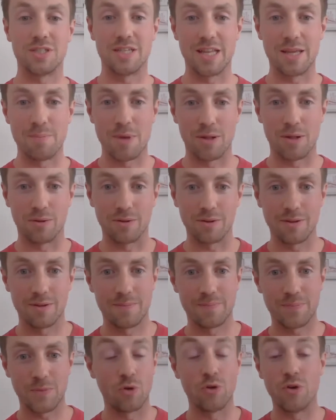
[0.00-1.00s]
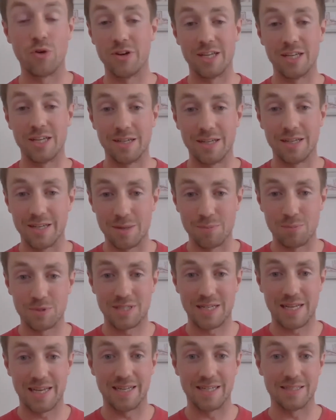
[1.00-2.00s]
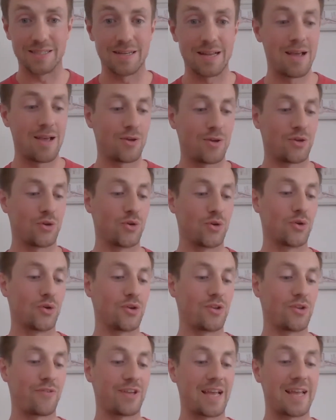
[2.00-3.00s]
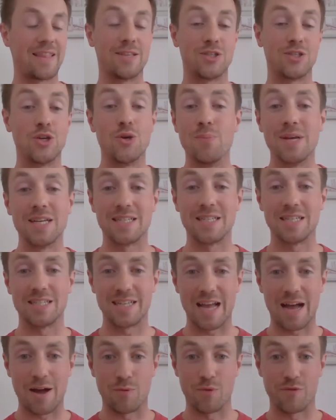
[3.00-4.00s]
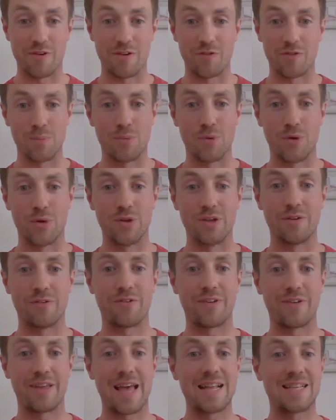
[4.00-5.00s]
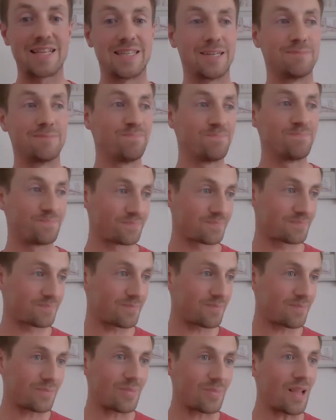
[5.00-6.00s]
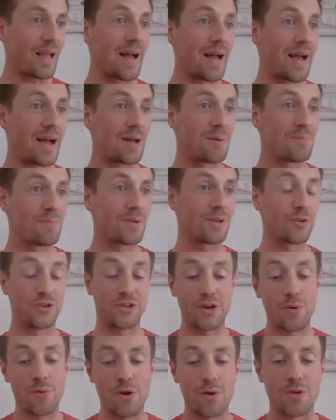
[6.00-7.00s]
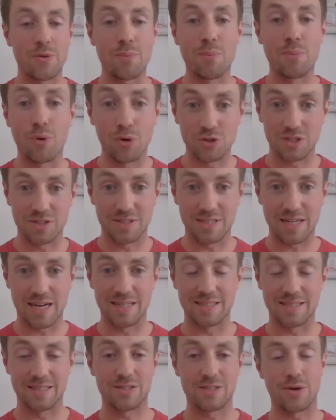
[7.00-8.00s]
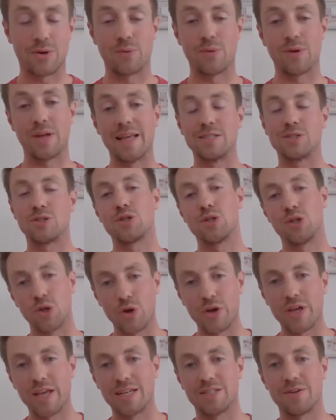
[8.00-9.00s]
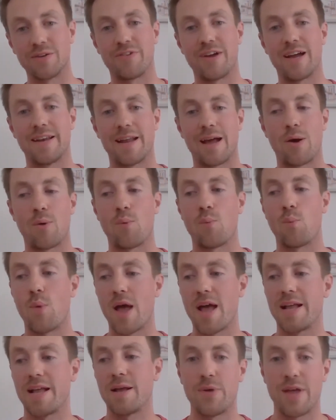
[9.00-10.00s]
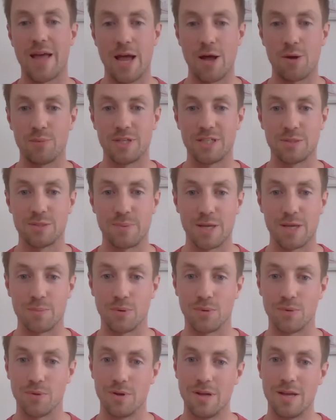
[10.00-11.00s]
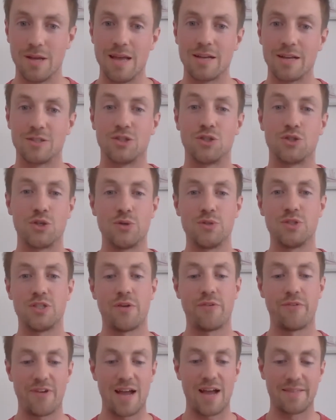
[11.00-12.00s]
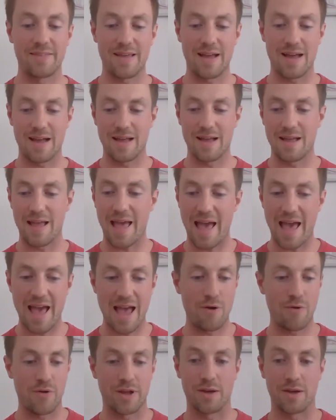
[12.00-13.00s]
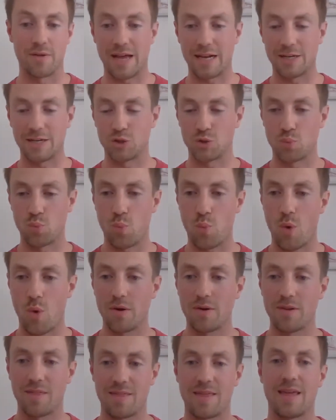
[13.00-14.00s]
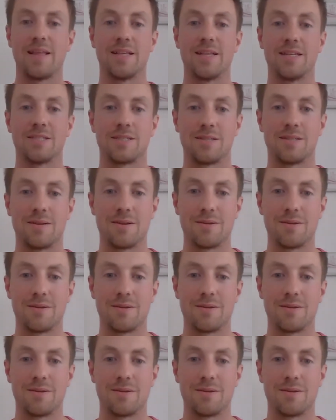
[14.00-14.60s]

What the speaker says: your milk, in your teas. You're forgetting the 2 biscuits you have with every brew. You're forgetting, you don't know your portion sizes. So it's just looking to find out, where can we help these people? Because as soon as you find that area, that just one thing that's,